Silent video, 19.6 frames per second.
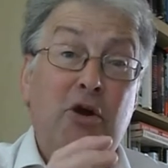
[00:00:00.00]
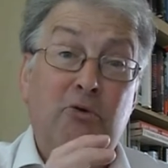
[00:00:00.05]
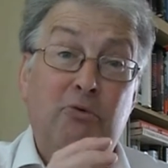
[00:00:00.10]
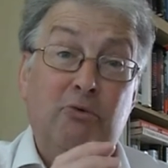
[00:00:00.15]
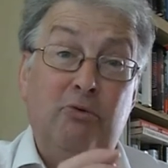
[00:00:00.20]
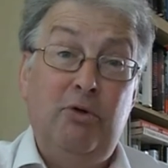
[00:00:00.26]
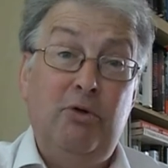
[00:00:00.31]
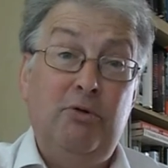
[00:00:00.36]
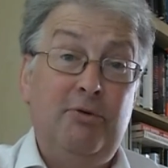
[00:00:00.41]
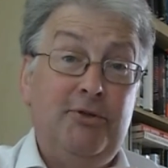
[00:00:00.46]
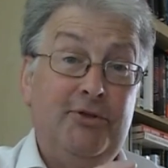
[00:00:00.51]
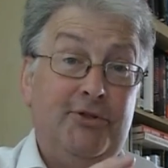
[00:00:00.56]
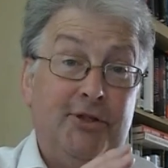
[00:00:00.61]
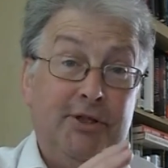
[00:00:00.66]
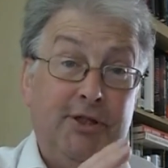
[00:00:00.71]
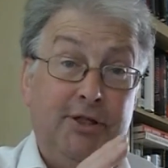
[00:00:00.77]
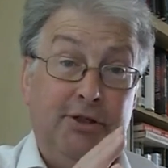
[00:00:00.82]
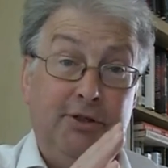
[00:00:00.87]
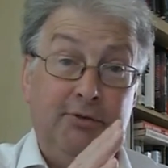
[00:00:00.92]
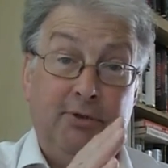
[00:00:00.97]
rules
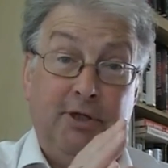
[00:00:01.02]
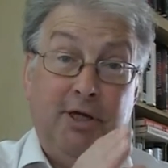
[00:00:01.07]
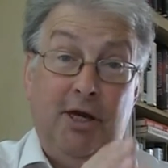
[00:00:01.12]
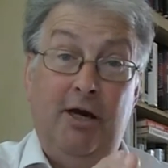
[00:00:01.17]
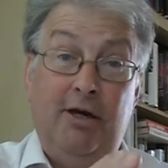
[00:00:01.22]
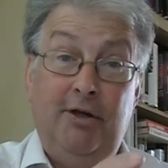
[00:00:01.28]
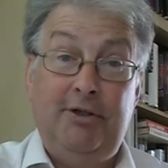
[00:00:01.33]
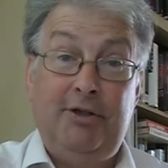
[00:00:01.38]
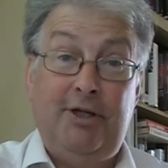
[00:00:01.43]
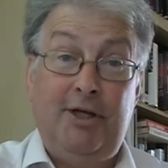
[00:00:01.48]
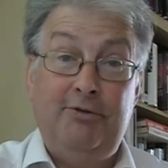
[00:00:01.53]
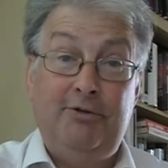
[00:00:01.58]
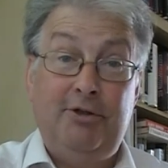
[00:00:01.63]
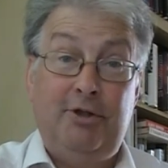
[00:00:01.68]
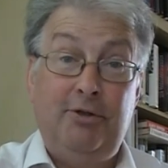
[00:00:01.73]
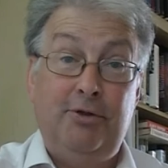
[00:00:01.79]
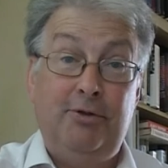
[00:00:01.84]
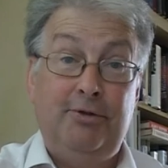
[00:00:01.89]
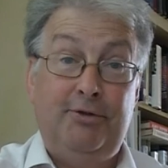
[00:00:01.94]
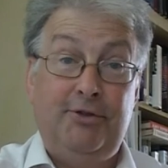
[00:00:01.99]
that you can't go to
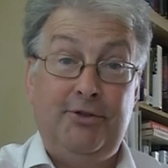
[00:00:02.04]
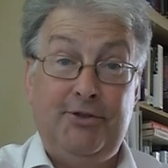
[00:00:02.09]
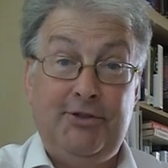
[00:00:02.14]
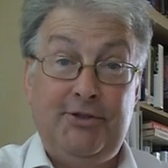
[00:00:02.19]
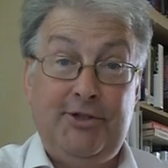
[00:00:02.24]
court and